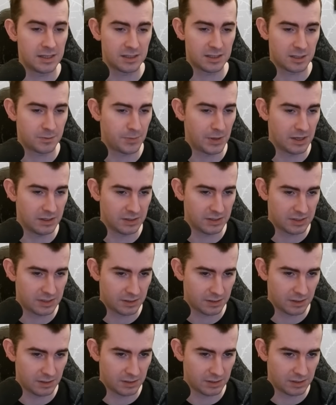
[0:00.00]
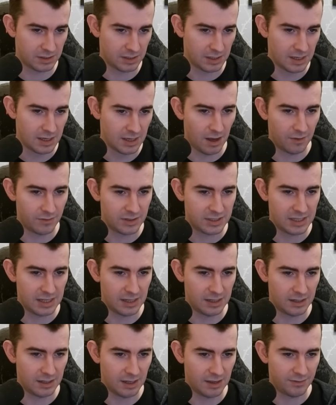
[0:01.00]
these spells, because
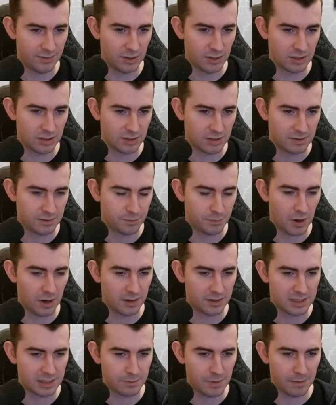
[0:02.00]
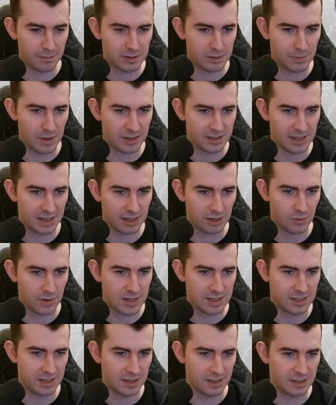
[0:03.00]
obviously if you can spam spells like
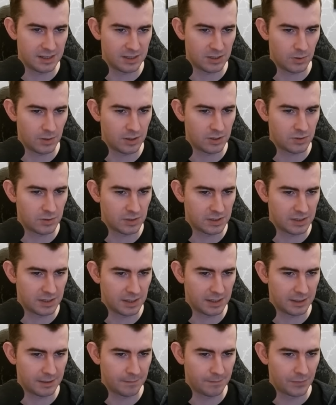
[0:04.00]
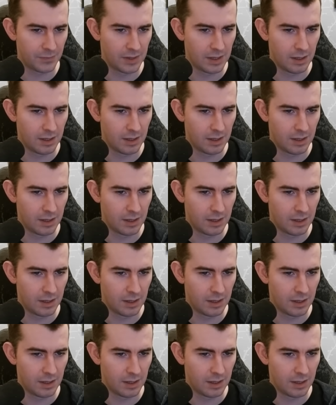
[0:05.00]
crazy, then these are interesting.